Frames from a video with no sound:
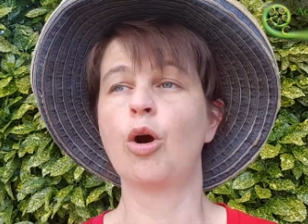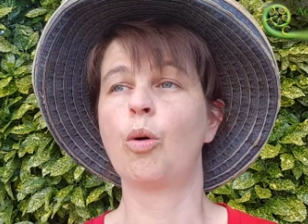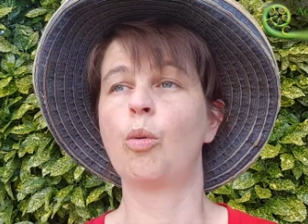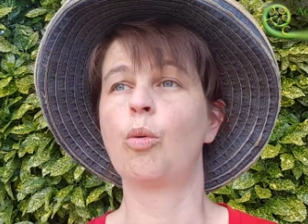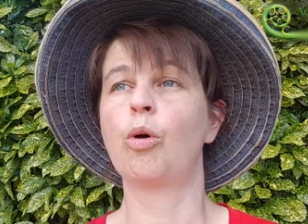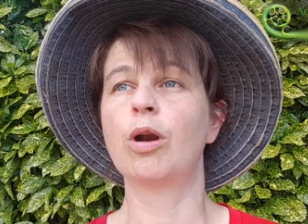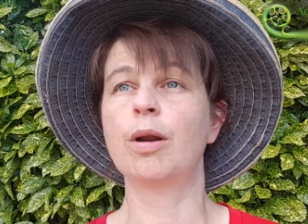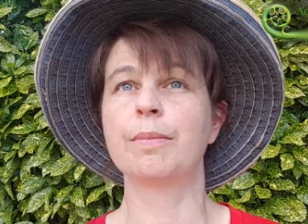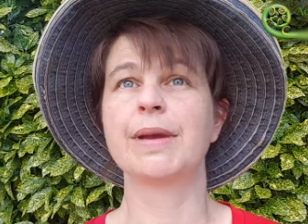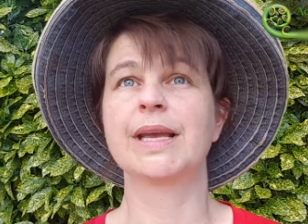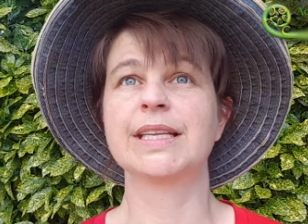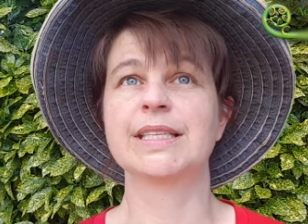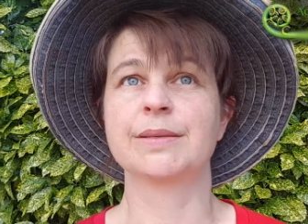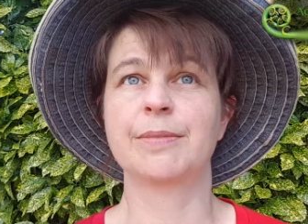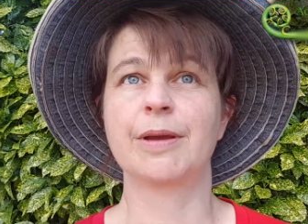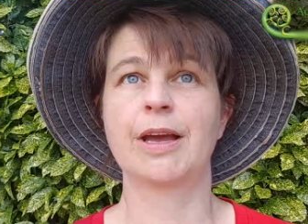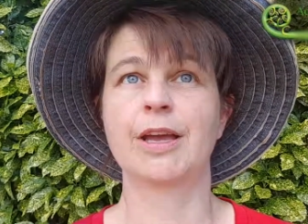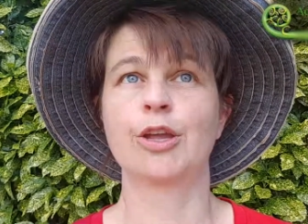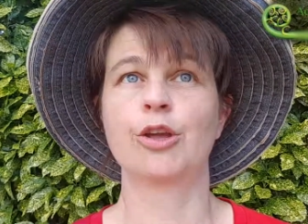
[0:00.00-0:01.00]
what it means
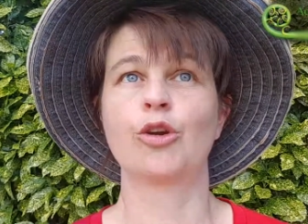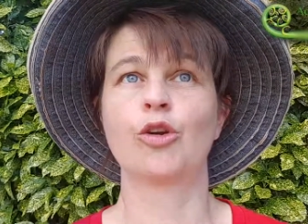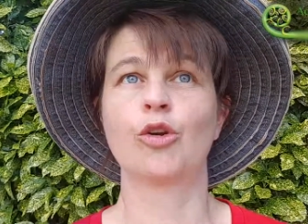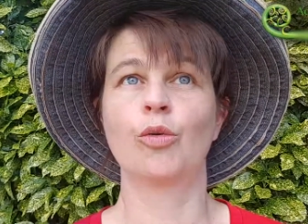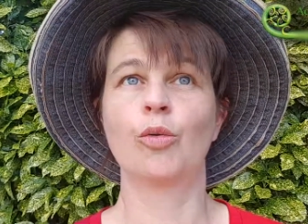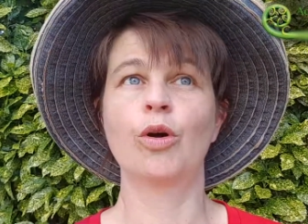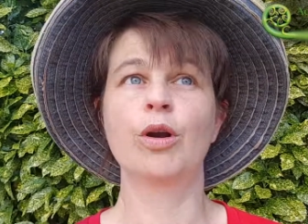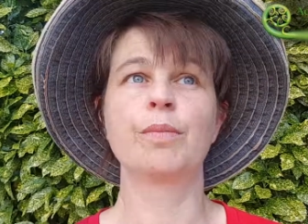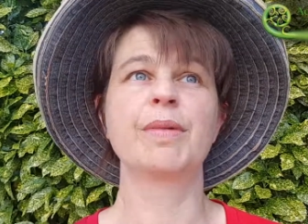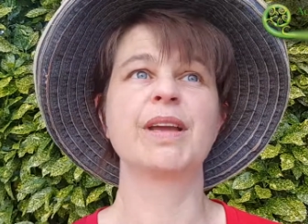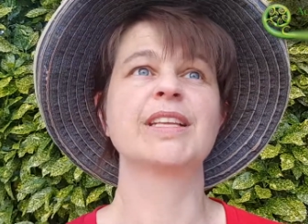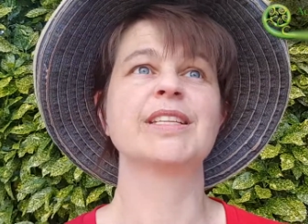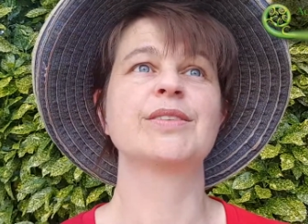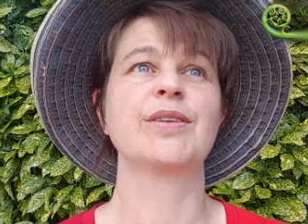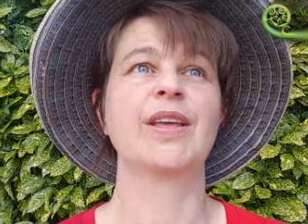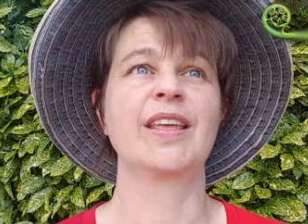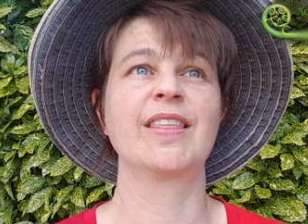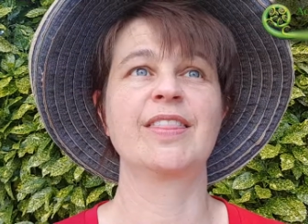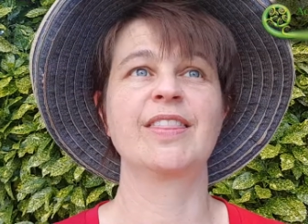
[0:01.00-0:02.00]
about you, what it means if
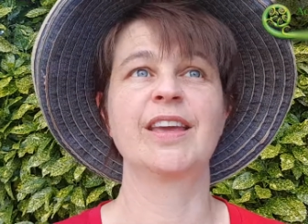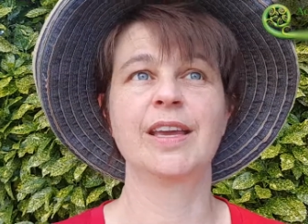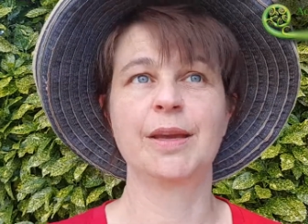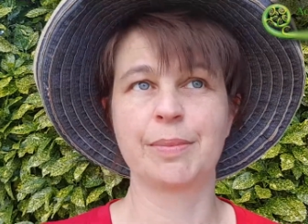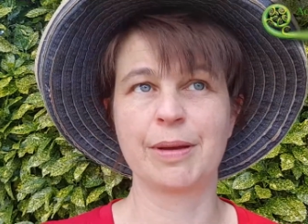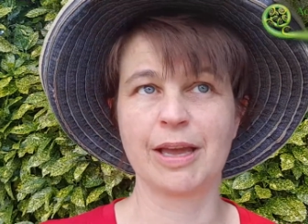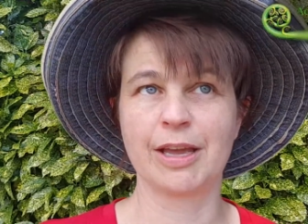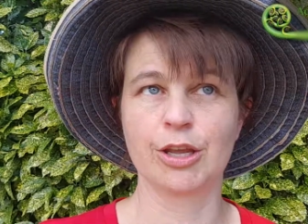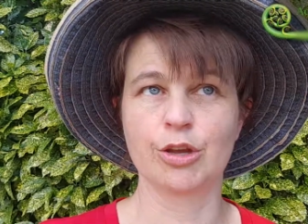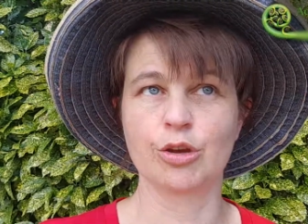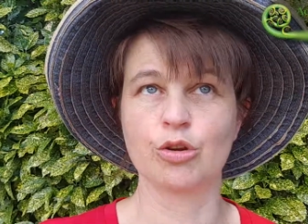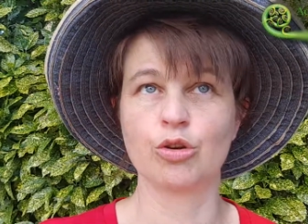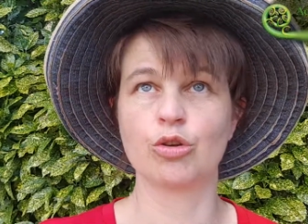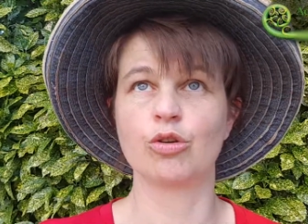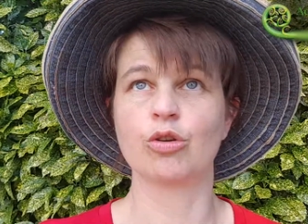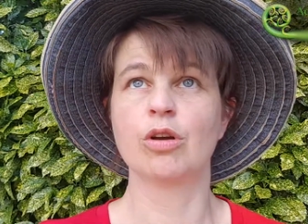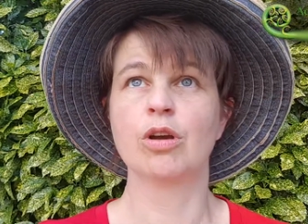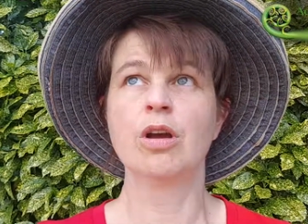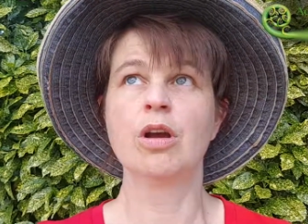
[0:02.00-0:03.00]
they think about
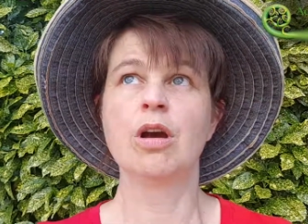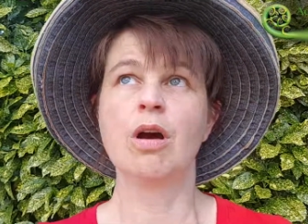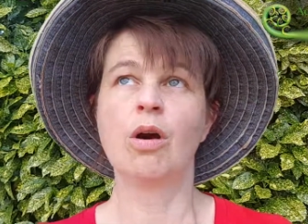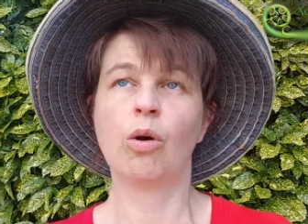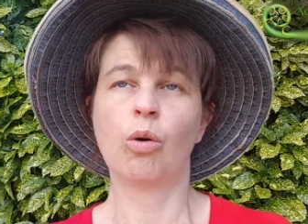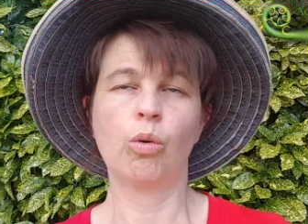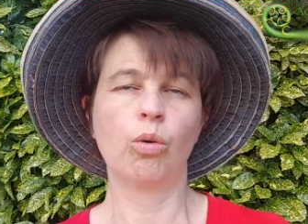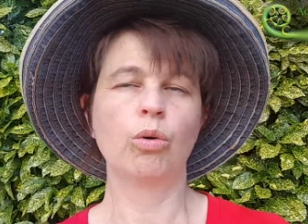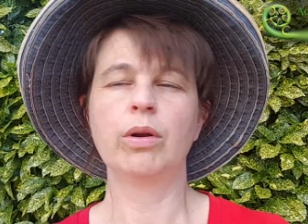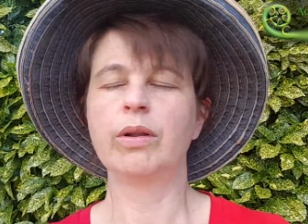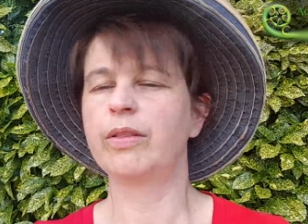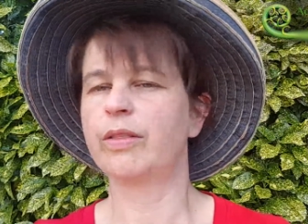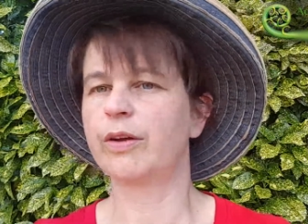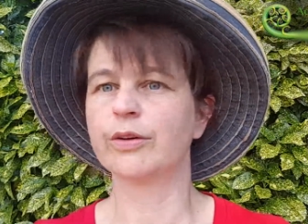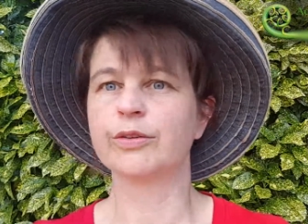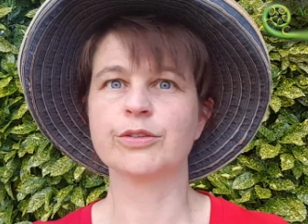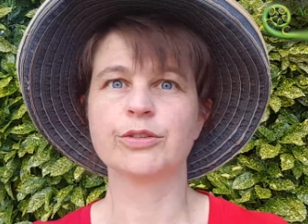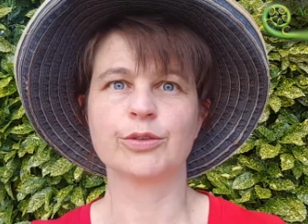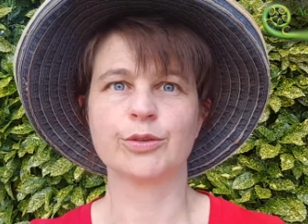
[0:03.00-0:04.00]
you, all of
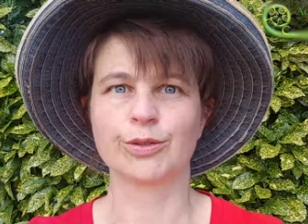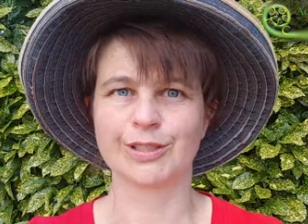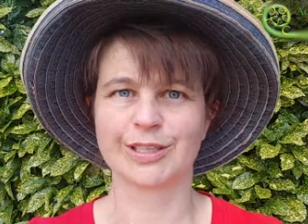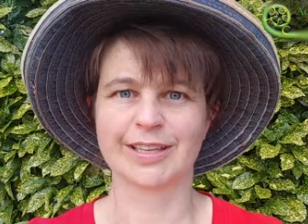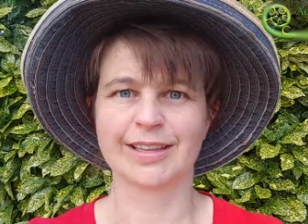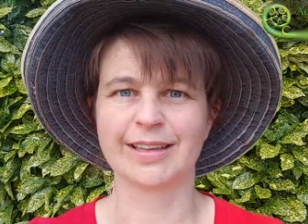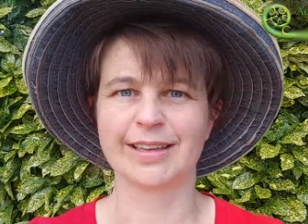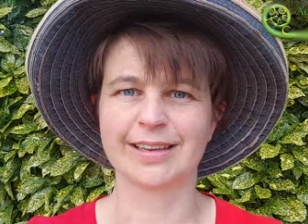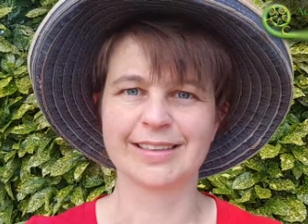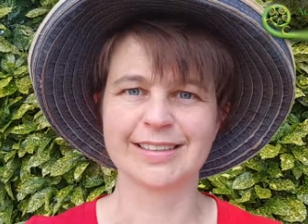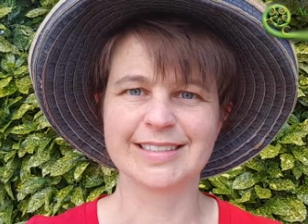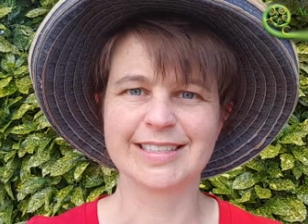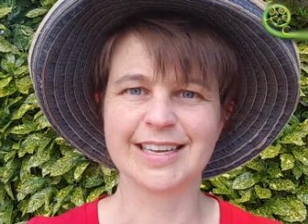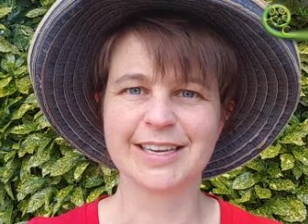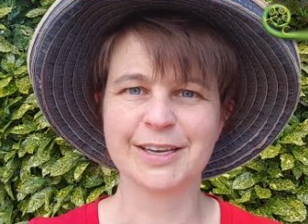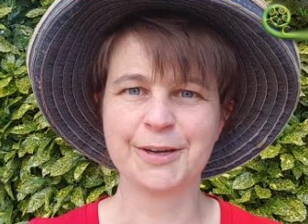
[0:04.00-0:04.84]
those sorts of things.